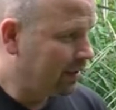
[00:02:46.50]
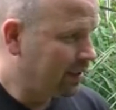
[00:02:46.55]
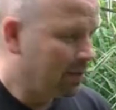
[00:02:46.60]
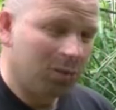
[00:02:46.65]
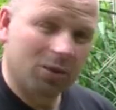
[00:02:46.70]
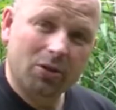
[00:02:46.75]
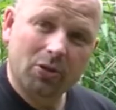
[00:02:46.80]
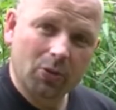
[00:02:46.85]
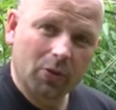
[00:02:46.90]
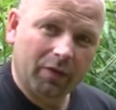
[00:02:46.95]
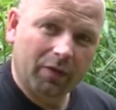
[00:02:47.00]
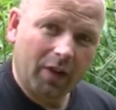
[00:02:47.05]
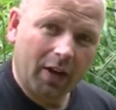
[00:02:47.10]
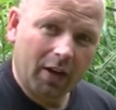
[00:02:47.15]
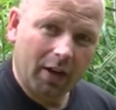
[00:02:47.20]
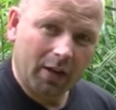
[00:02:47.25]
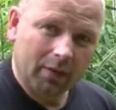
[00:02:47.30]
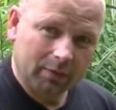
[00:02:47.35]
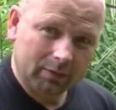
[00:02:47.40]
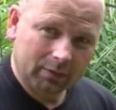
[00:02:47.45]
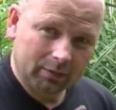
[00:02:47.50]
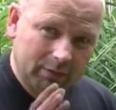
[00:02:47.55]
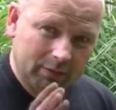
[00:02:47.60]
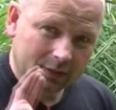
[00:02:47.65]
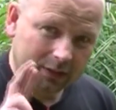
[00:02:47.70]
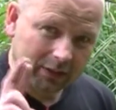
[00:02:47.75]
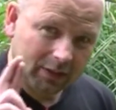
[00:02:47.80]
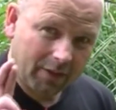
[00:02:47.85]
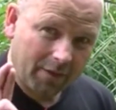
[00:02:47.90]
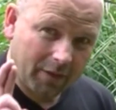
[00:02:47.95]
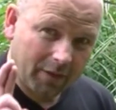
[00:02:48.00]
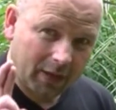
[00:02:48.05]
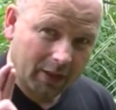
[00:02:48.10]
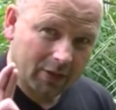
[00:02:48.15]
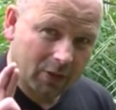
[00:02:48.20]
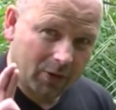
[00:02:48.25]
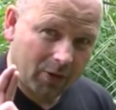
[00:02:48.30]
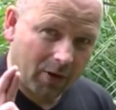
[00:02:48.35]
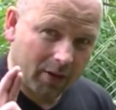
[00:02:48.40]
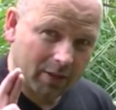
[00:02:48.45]
But so far,
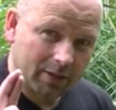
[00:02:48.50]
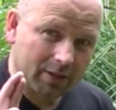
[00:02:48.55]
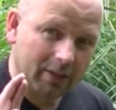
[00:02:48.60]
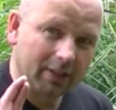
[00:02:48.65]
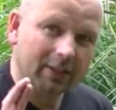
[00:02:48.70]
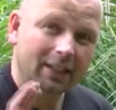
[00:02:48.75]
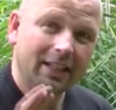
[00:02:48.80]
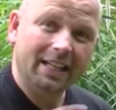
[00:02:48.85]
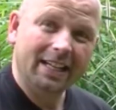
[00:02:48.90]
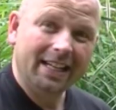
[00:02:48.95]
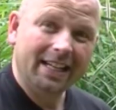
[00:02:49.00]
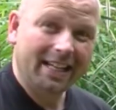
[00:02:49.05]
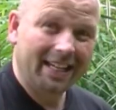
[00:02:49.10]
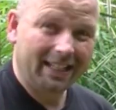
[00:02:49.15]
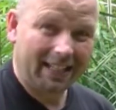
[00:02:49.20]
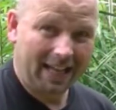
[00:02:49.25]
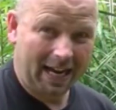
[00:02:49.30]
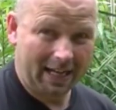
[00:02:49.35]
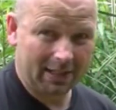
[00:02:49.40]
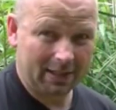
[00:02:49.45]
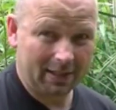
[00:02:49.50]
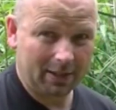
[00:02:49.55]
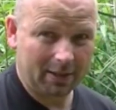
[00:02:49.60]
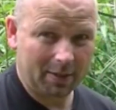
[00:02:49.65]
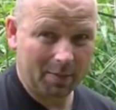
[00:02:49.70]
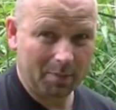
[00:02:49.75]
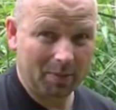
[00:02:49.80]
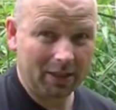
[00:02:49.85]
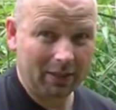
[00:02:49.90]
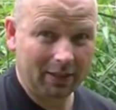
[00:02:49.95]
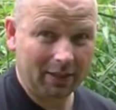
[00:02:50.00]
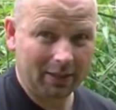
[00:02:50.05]
fingers crossed, it hasn't been